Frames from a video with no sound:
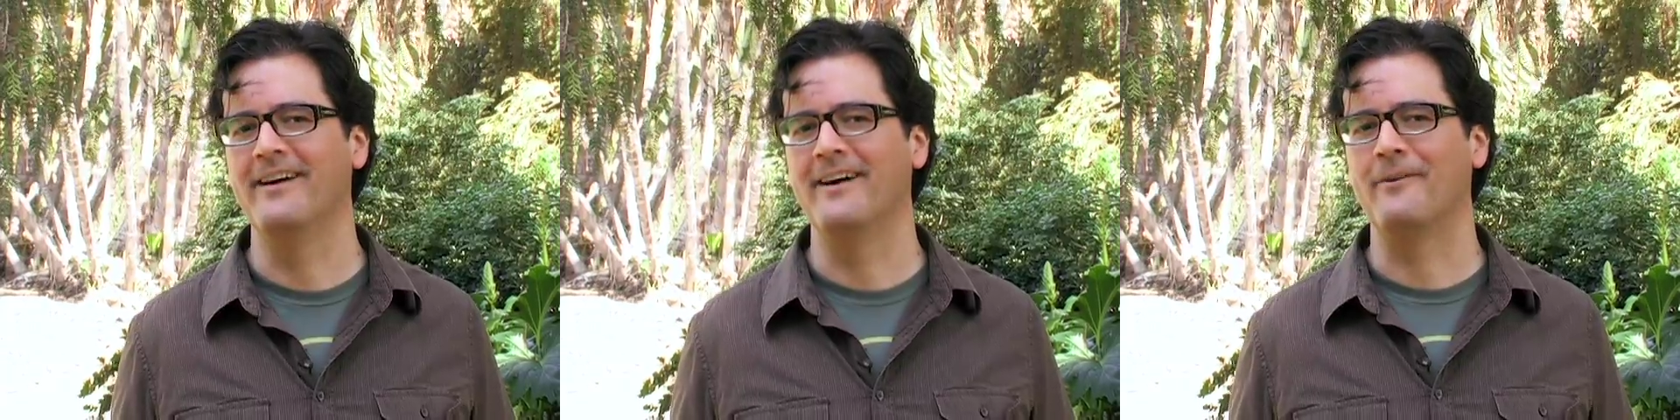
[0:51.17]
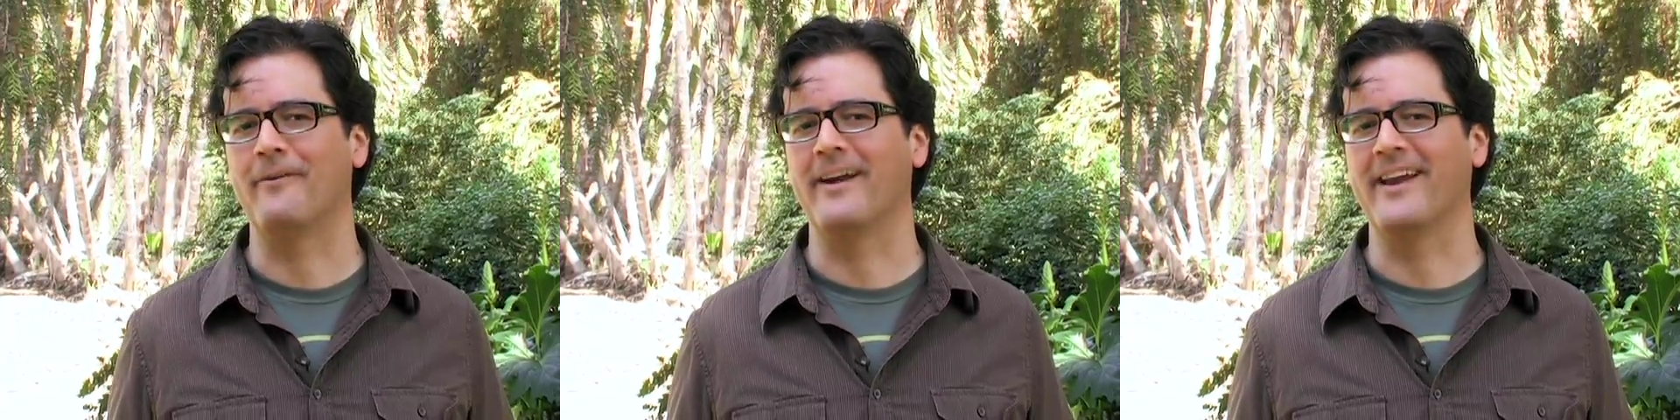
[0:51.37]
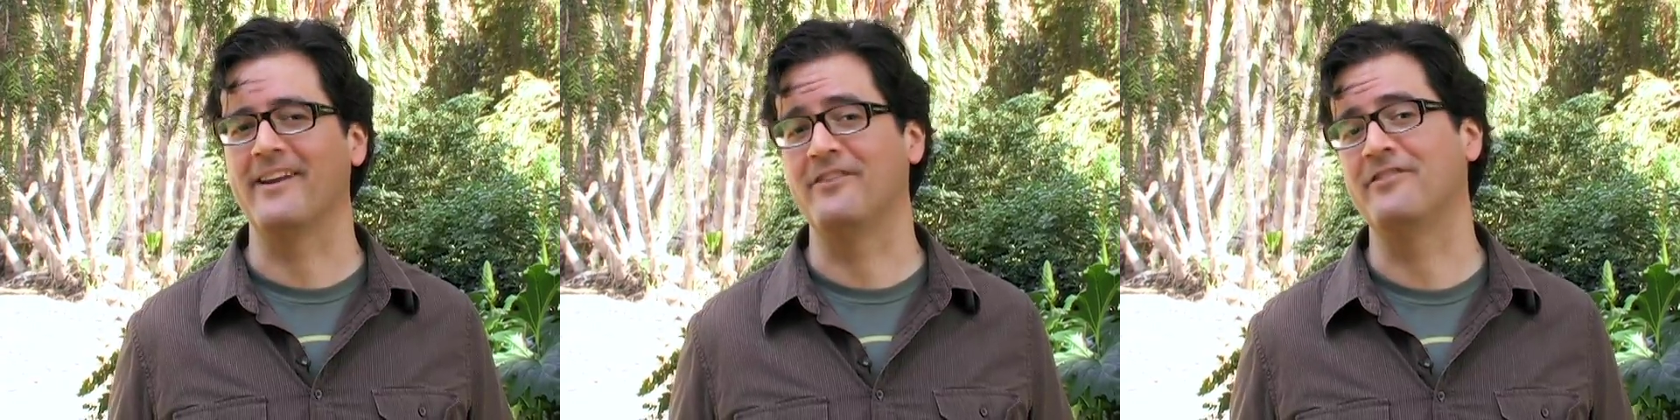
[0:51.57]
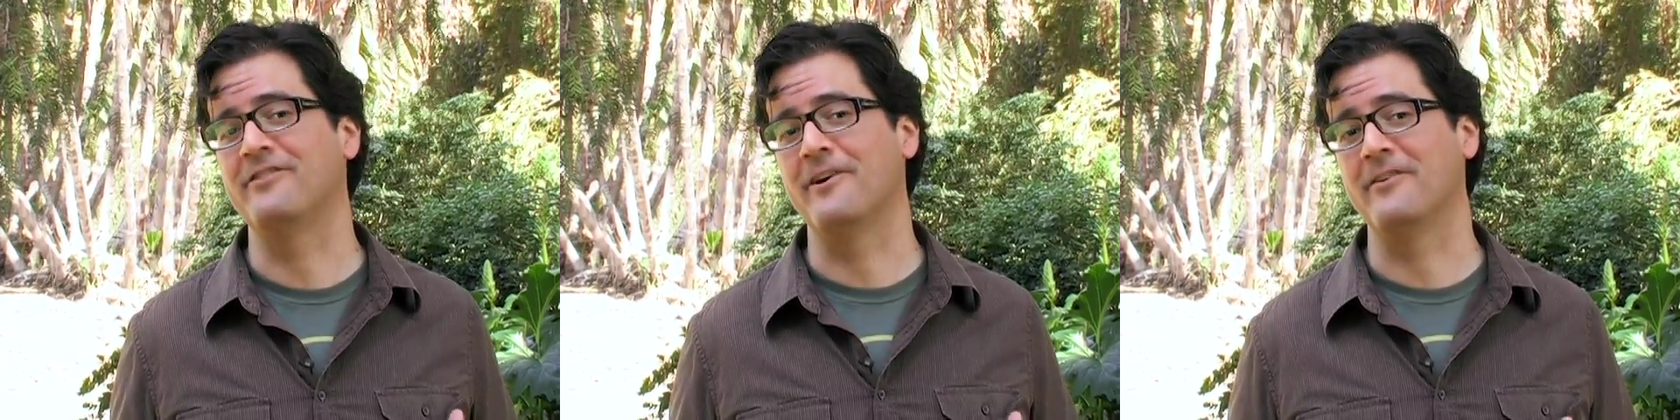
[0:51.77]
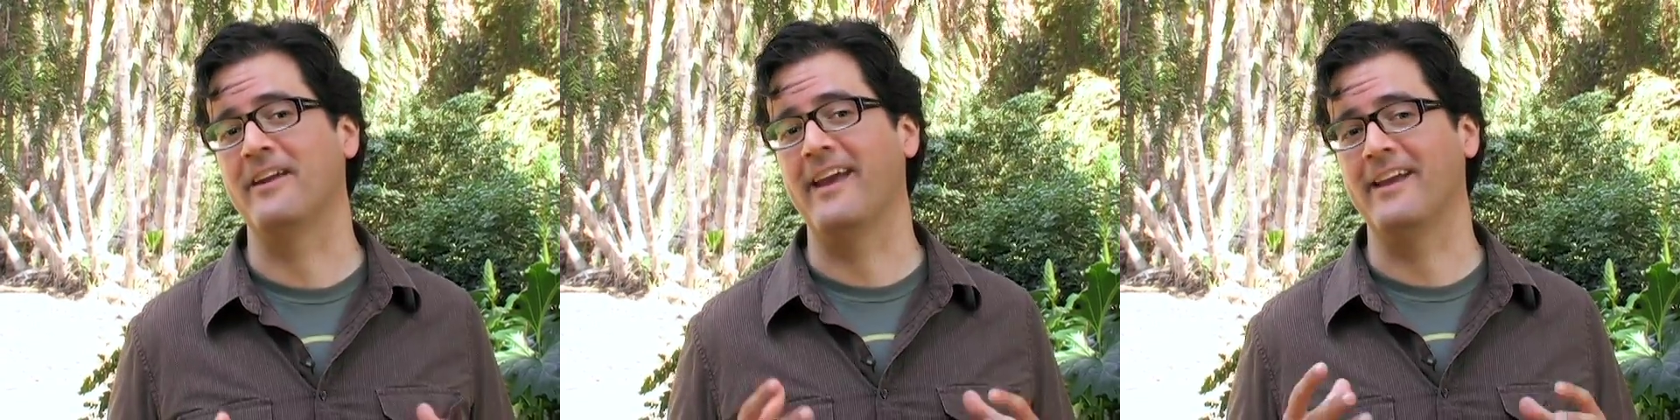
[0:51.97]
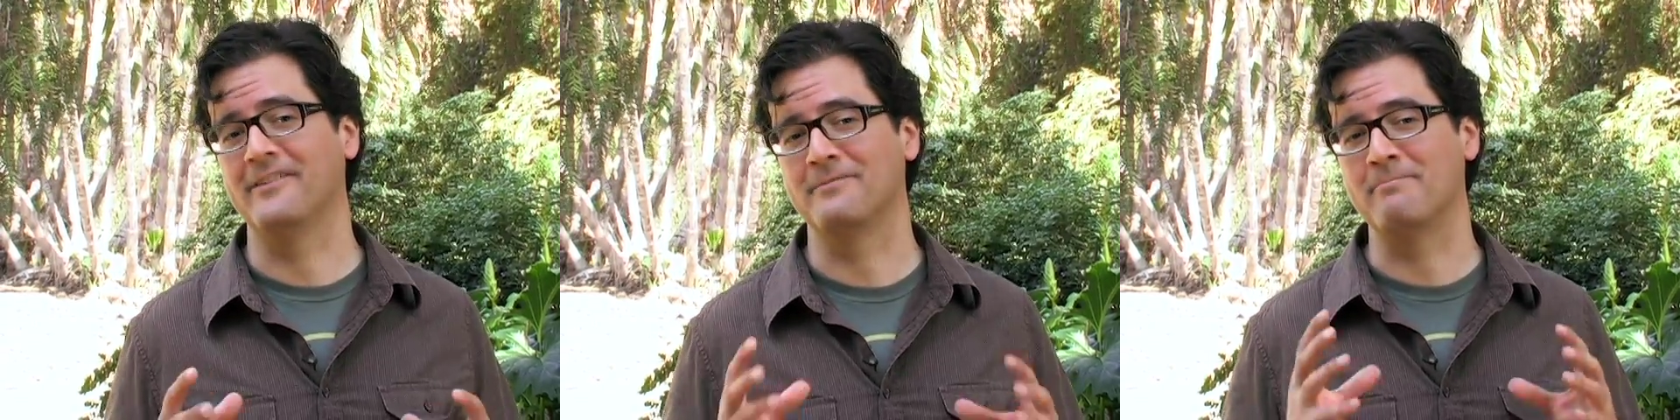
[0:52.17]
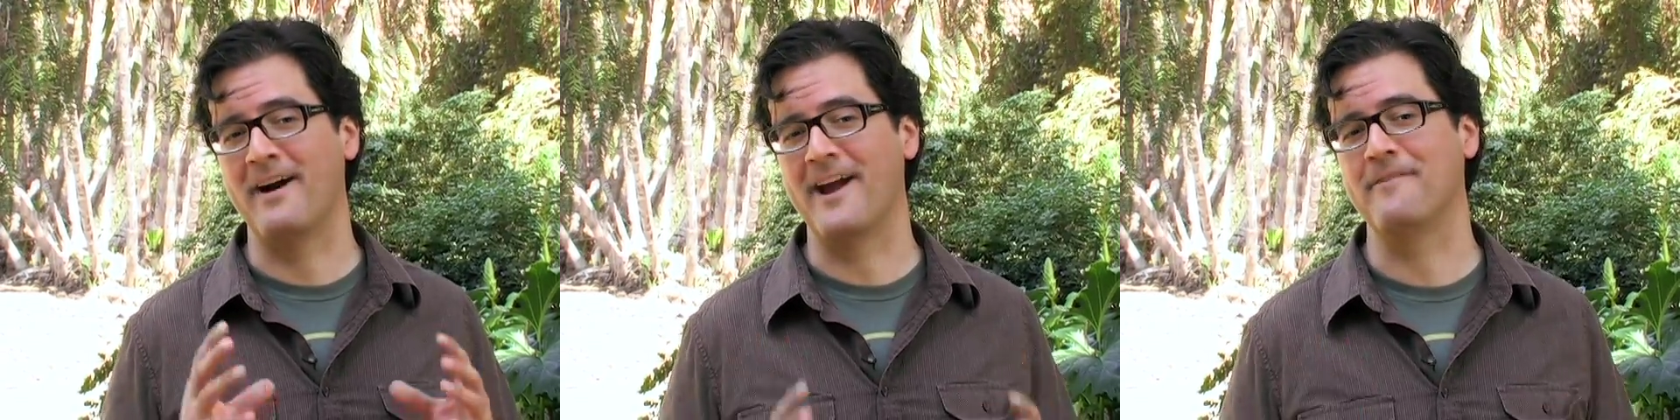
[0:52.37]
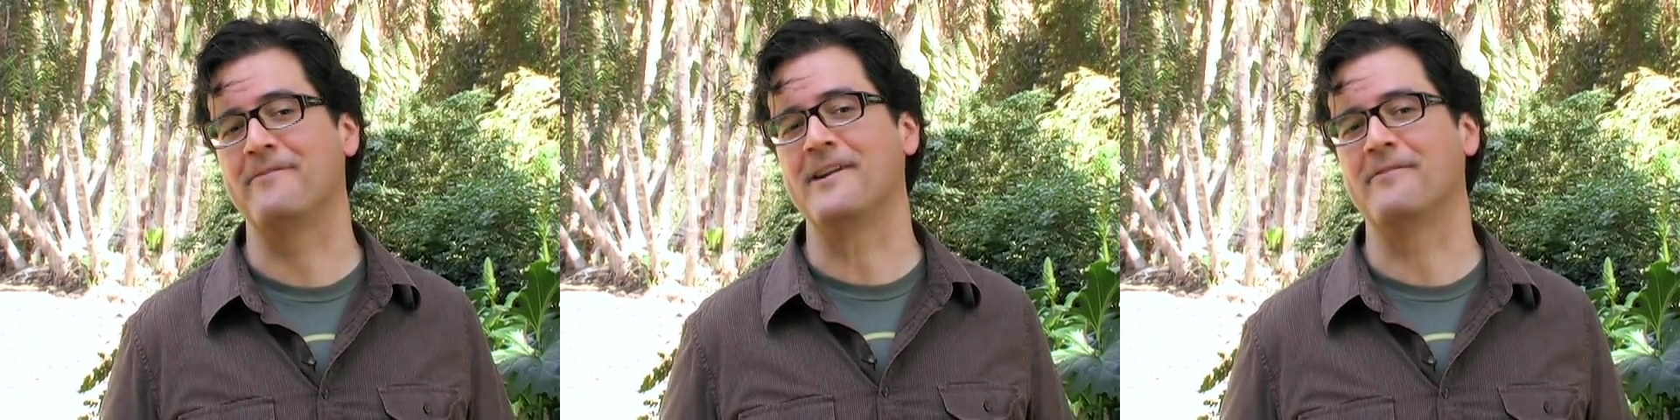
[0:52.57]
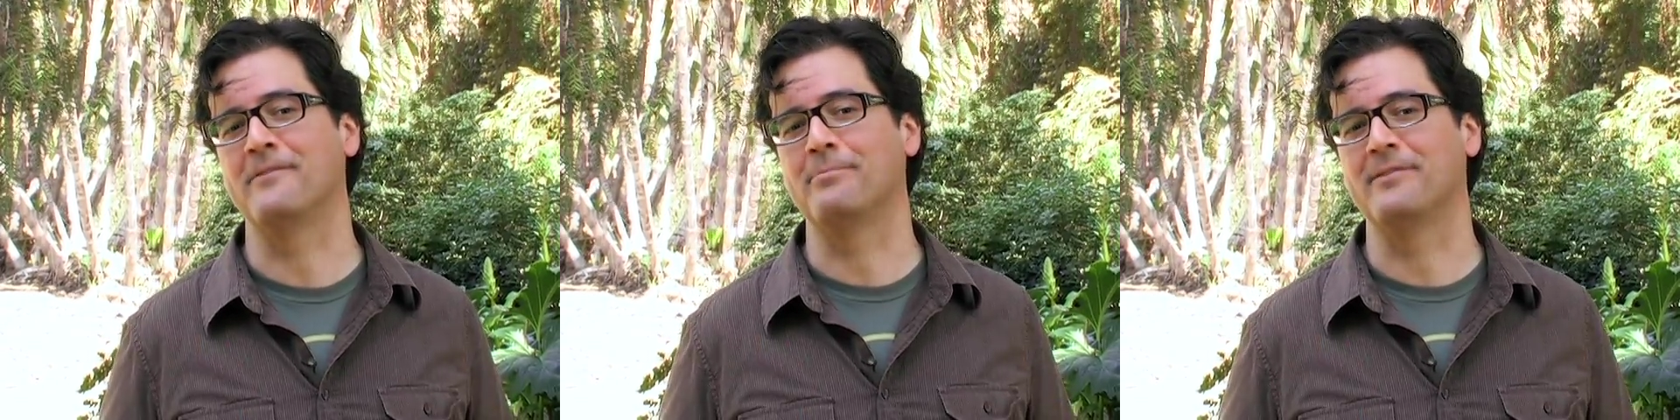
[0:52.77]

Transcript: where I get to showcase my favorite